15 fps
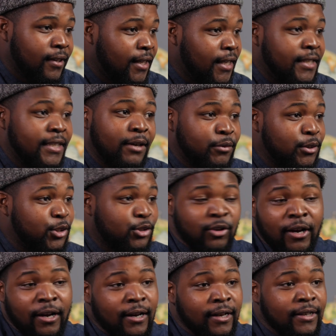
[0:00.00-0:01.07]
He never
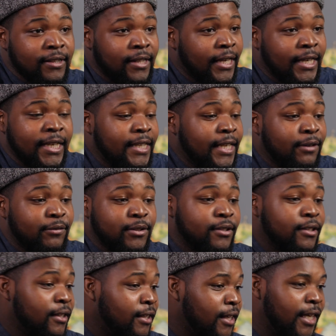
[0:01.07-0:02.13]
tried. Like he never
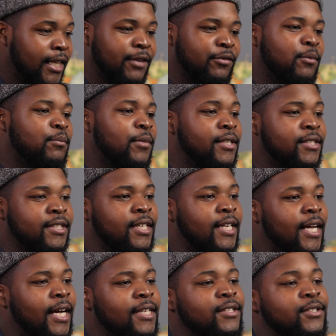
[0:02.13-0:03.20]
mentioned that I
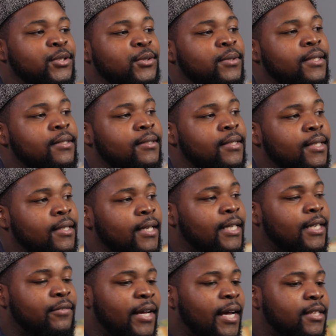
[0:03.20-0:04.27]
had to do anything. I
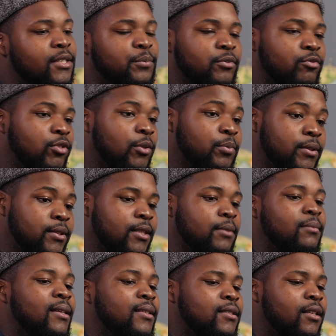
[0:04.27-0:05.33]
never had to represent
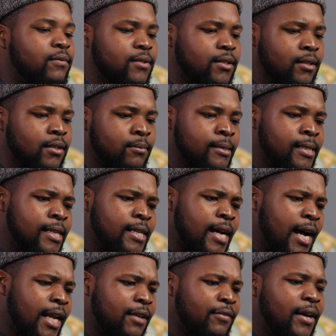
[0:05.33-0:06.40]
myself to him.
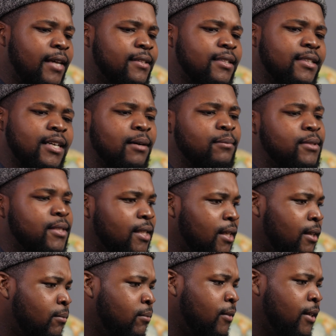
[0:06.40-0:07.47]
I never had to come to
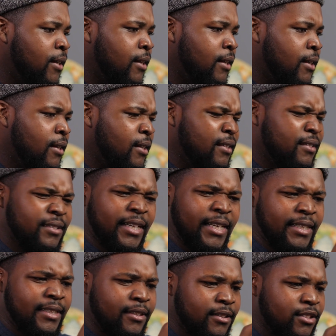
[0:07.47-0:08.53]
him like
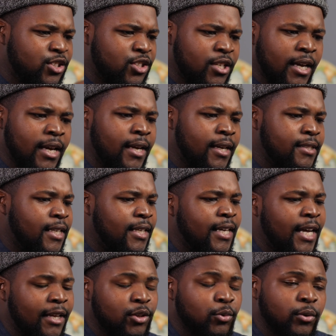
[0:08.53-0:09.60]
change. I didn't
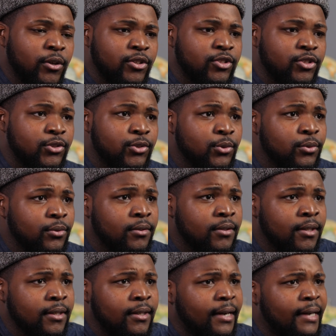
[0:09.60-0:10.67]
have to wear a suit.
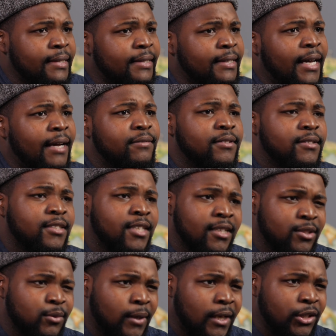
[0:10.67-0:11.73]
I didn't have to change
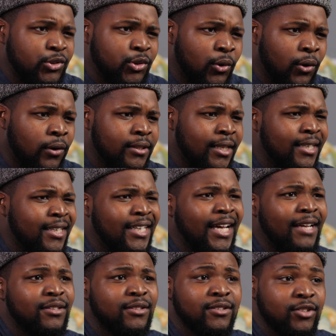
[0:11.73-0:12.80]
the way I talked. I didn't
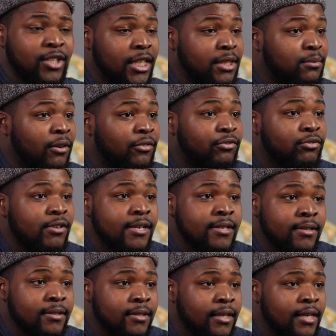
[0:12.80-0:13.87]
have to change my
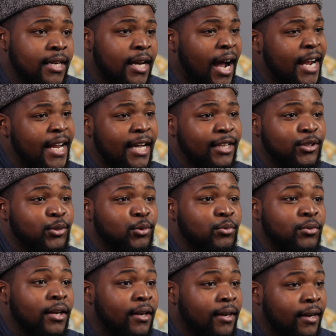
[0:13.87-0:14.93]
friends. I didn't have to do
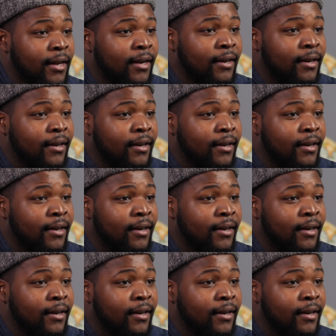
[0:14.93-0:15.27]
none of that.